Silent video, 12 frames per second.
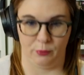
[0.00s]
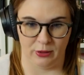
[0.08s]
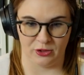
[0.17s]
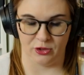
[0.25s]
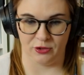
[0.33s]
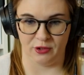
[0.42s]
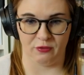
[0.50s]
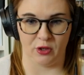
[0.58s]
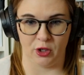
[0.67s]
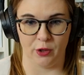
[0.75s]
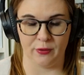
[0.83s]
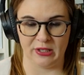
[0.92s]
Prisoners of the
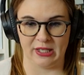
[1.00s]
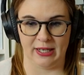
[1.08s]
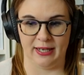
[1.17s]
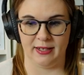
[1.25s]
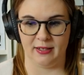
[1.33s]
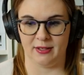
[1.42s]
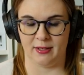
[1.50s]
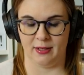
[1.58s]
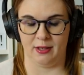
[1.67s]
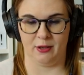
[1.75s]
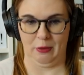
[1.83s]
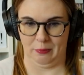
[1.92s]
Ghostland?
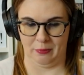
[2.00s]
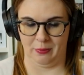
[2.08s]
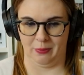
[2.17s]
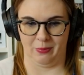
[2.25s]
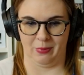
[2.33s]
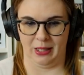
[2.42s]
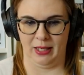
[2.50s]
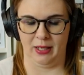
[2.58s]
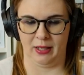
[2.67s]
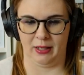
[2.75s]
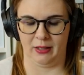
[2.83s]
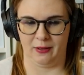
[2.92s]
Oh
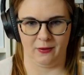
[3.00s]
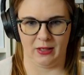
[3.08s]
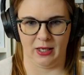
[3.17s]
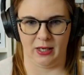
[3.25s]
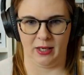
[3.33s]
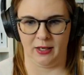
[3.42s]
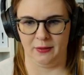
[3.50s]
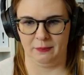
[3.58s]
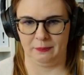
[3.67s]
my, okay.